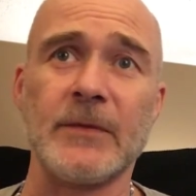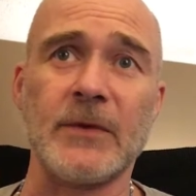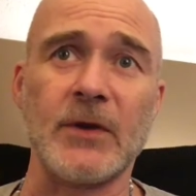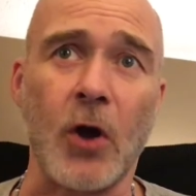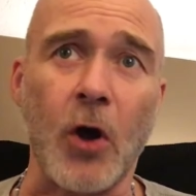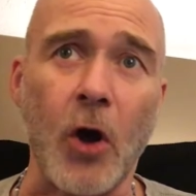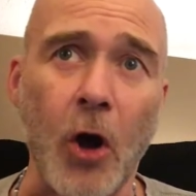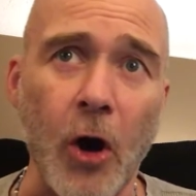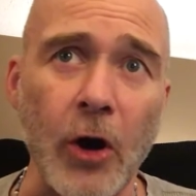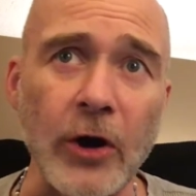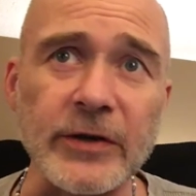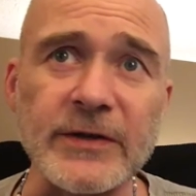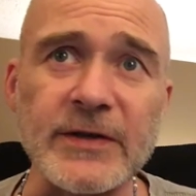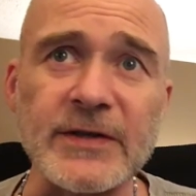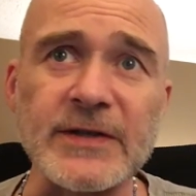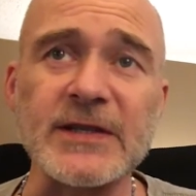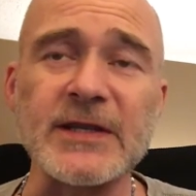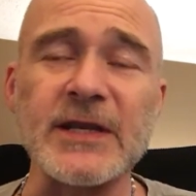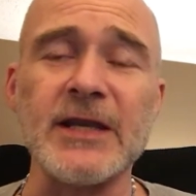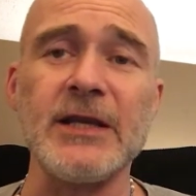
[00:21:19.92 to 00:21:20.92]
Hard to
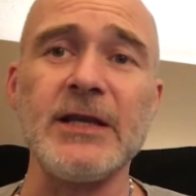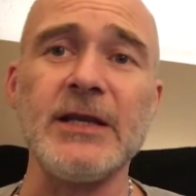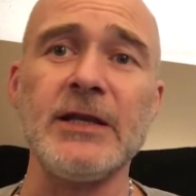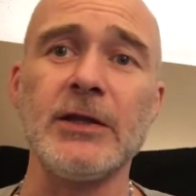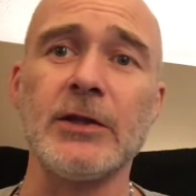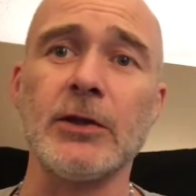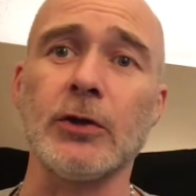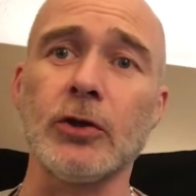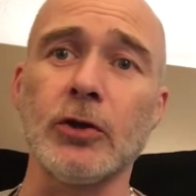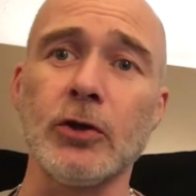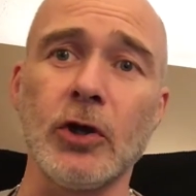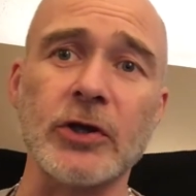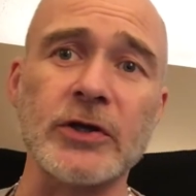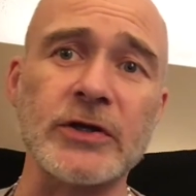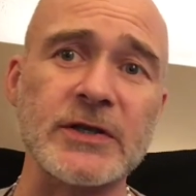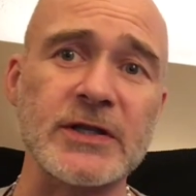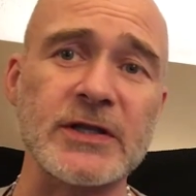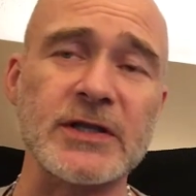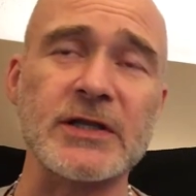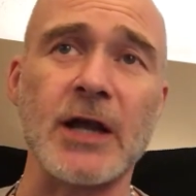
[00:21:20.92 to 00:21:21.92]
see,
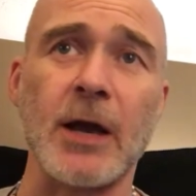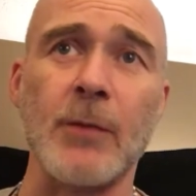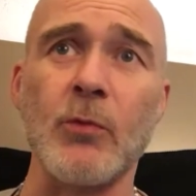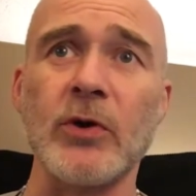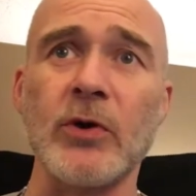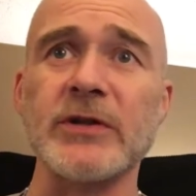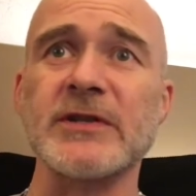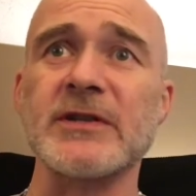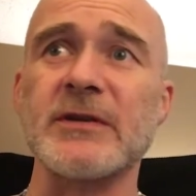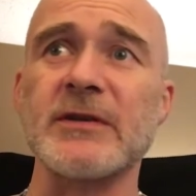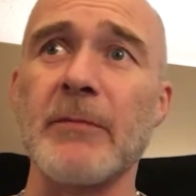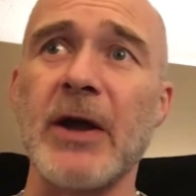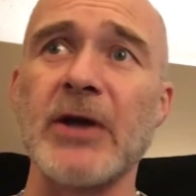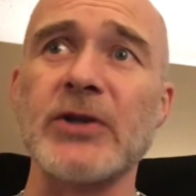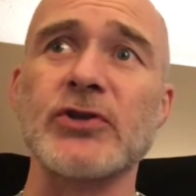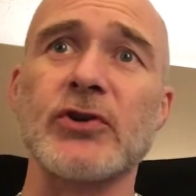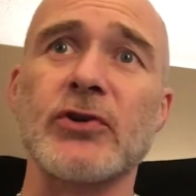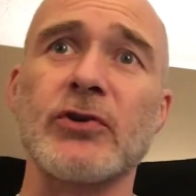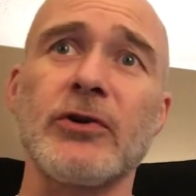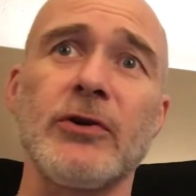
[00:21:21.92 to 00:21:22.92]
looks somewhat
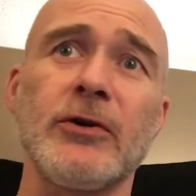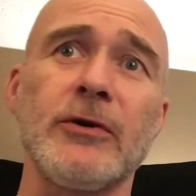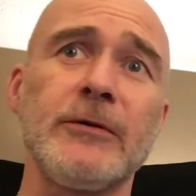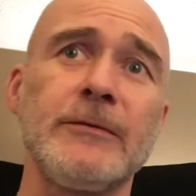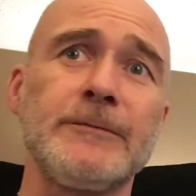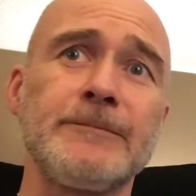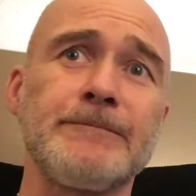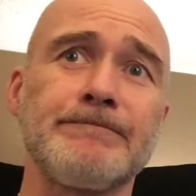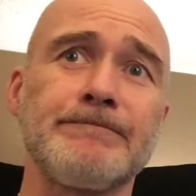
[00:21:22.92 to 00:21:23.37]
symmetrical.